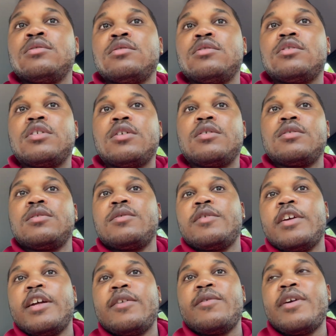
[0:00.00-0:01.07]
So
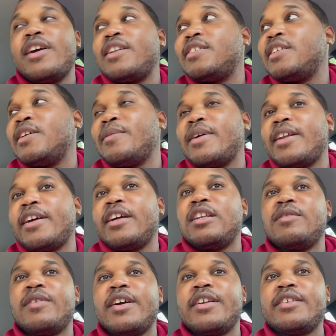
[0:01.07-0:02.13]
we had, we had to see by the
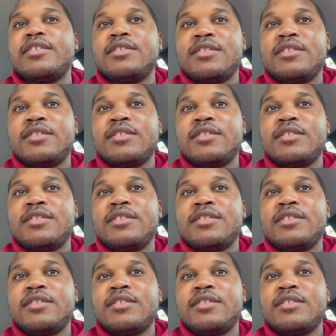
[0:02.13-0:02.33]
elevator.